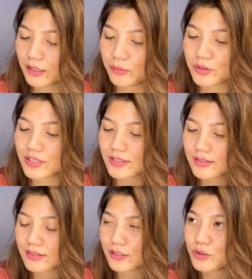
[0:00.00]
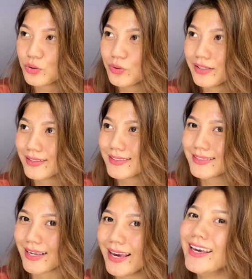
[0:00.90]
which is in 2 years'
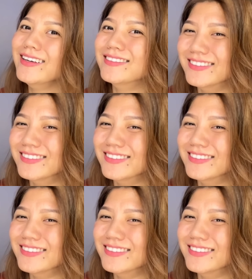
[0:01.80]
time.